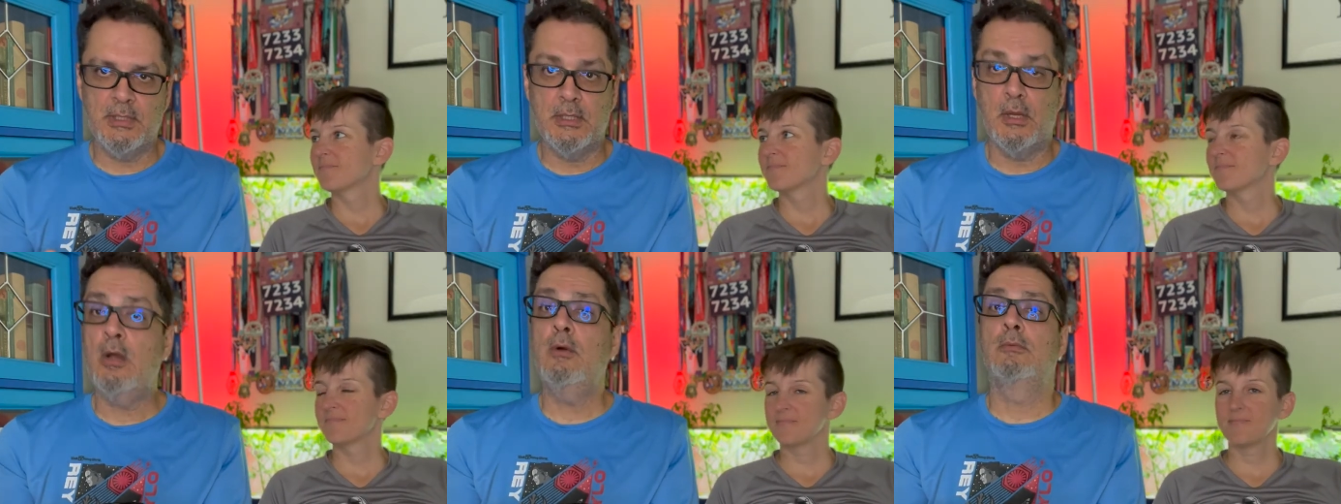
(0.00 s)

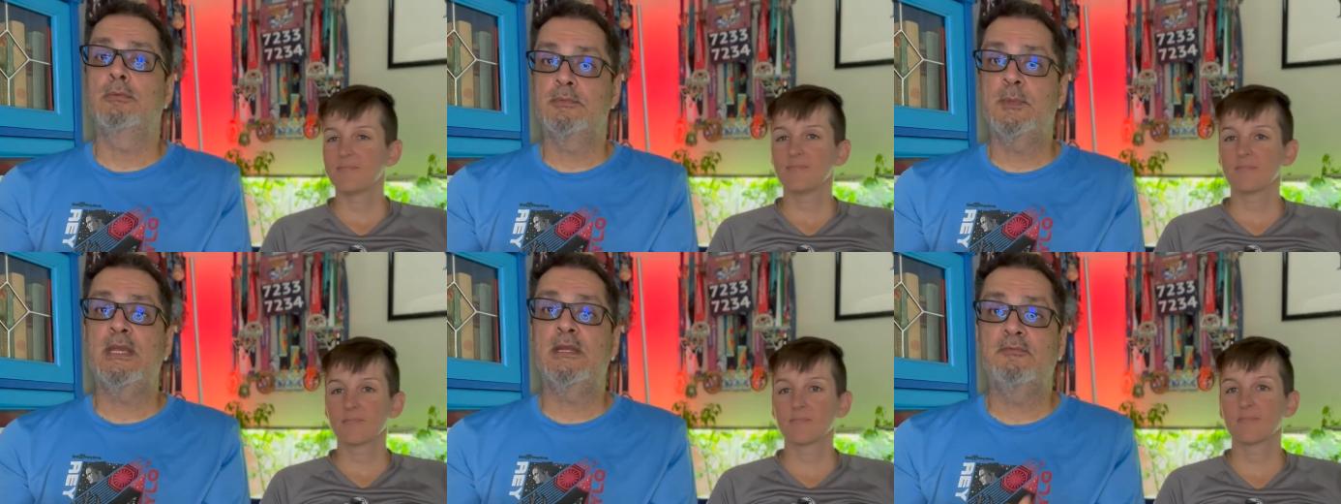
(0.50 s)
Speaker 1: Oh,
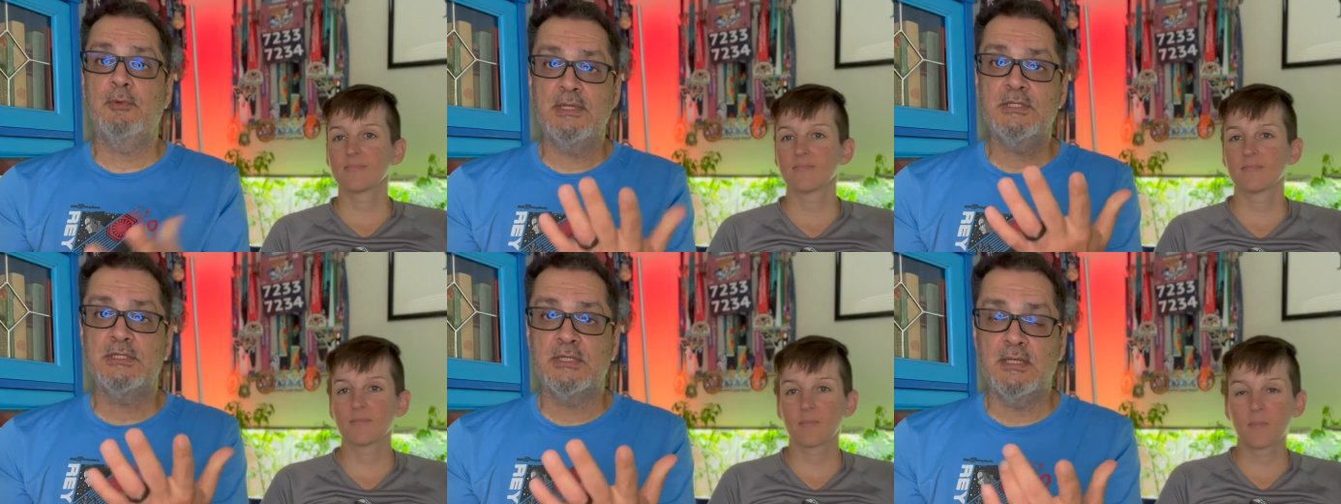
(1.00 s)
speaking of
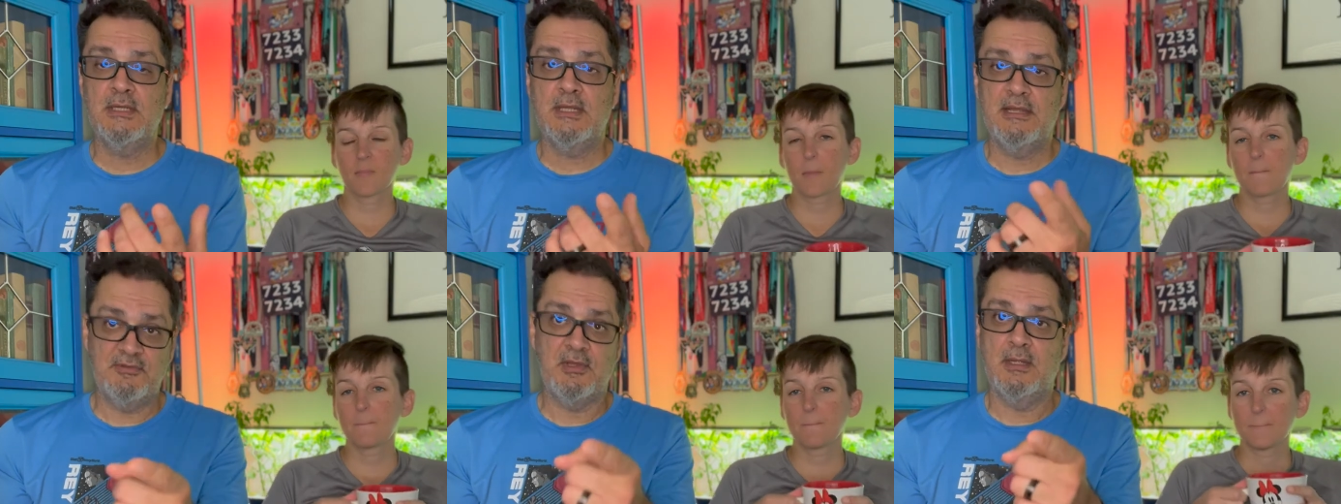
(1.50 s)
which,
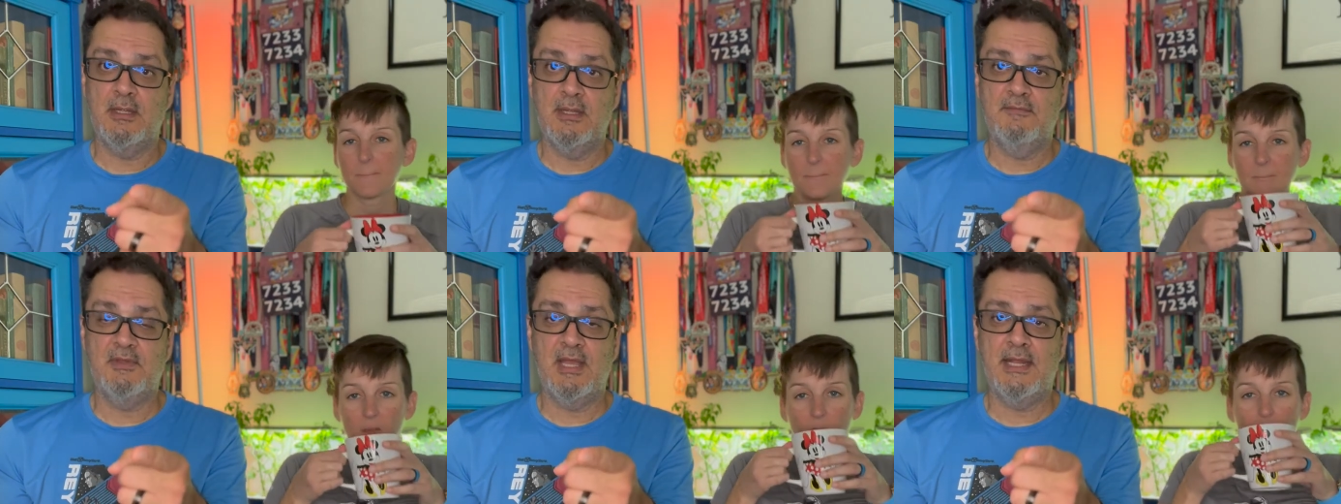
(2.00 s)

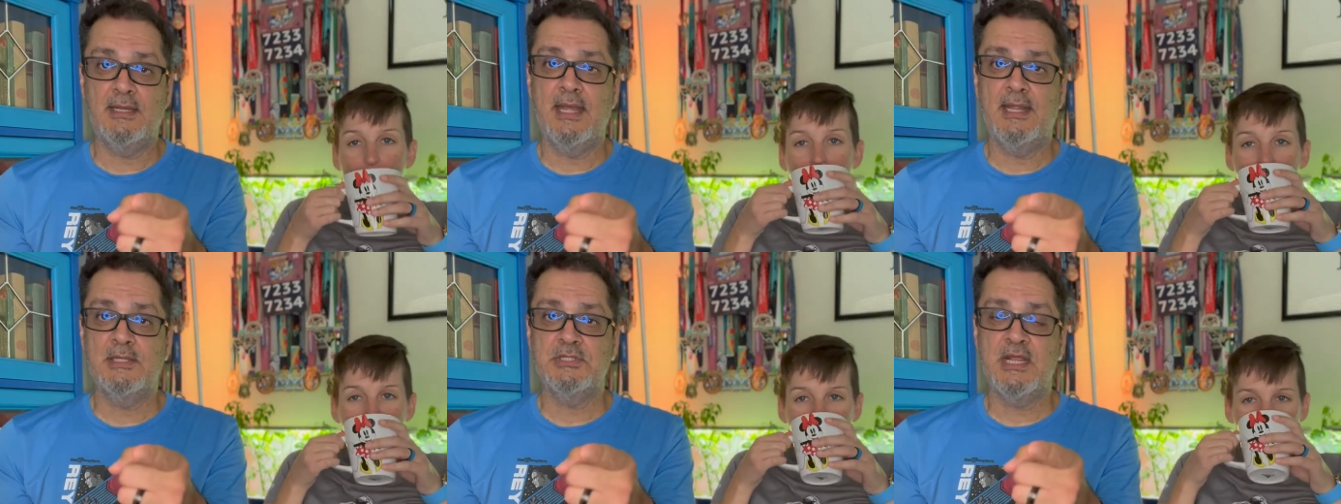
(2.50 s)
if you hadn't
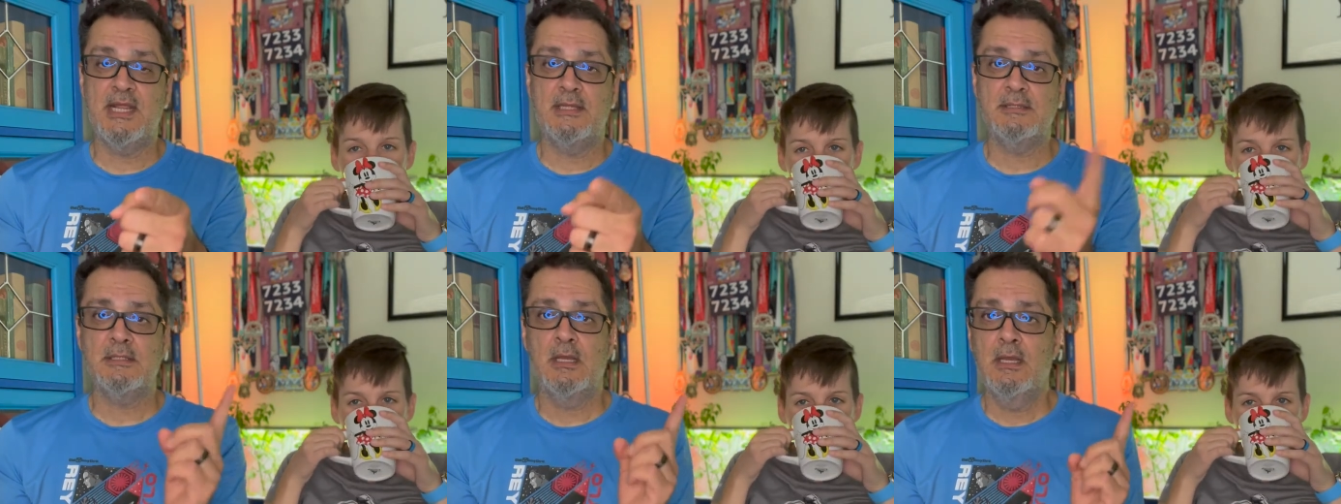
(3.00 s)
had a
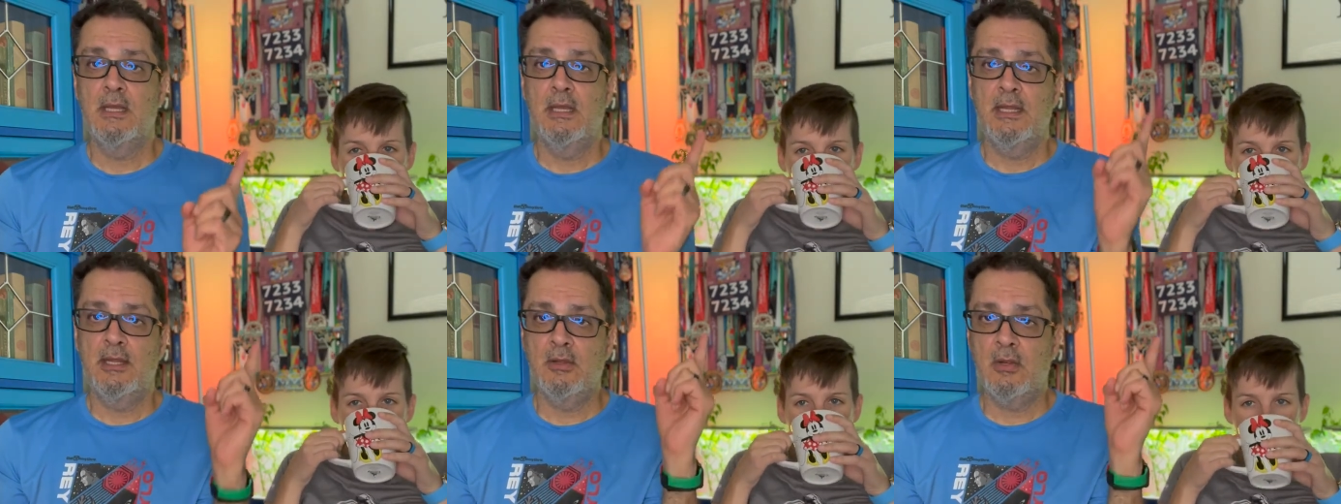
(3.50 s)
chance,
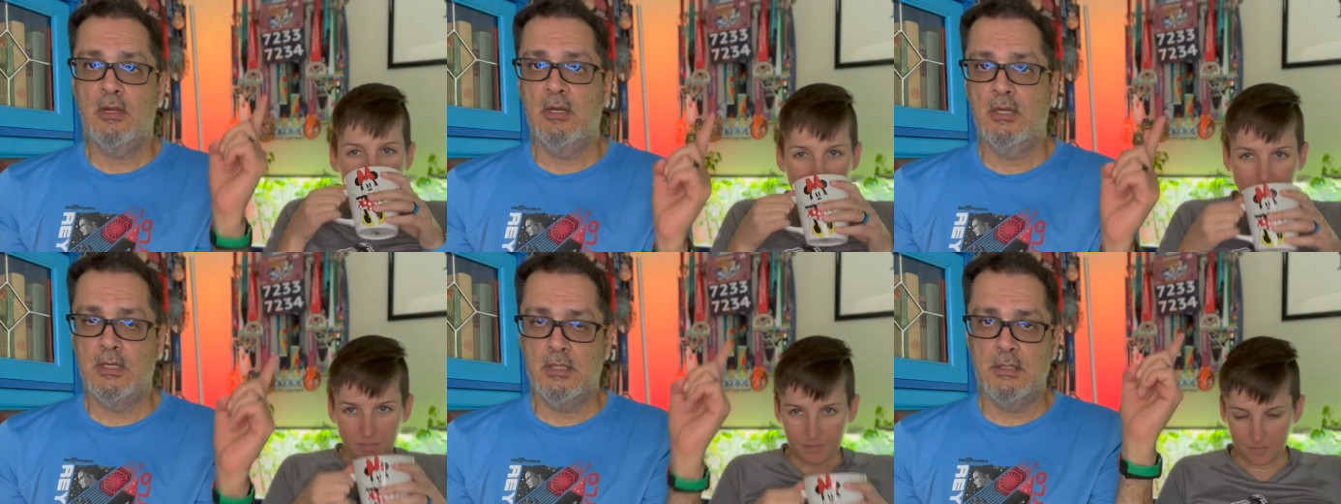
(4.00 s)
here
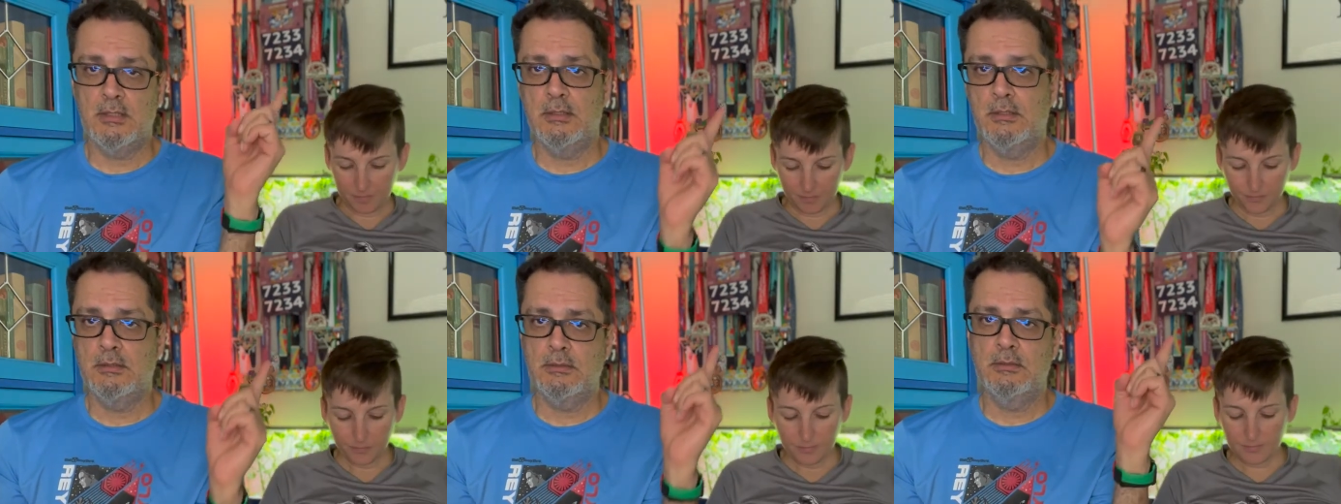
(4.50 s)
are
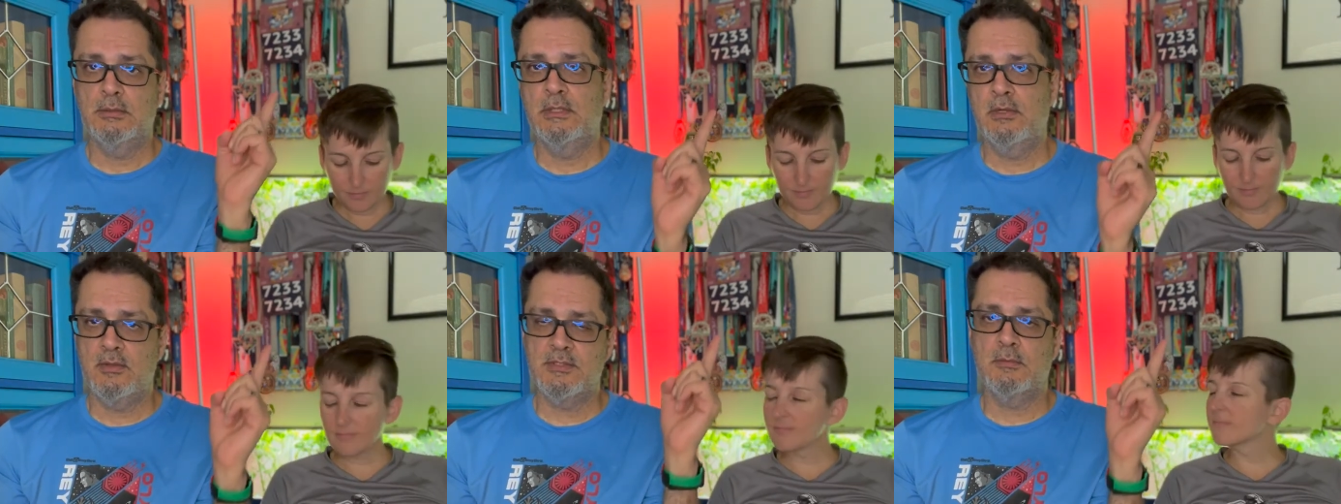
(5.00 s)

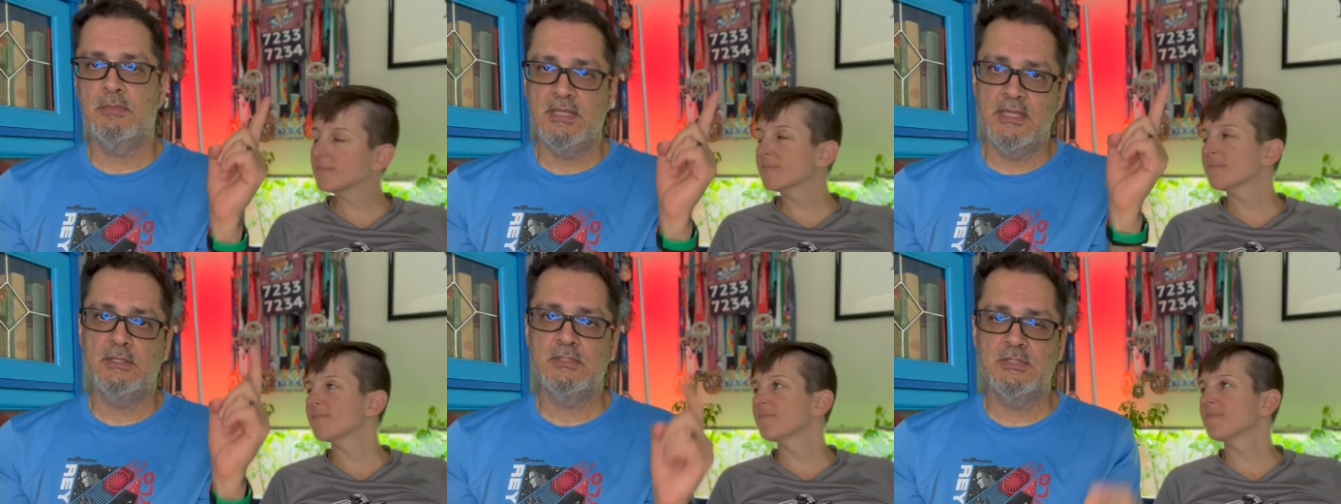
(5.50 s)
some
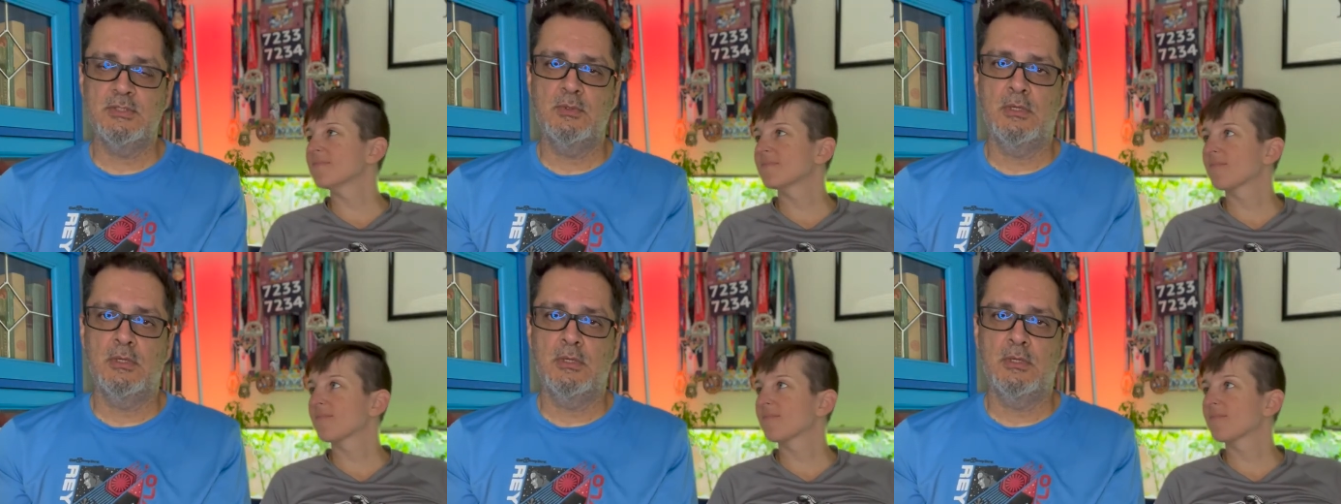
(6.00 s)
links to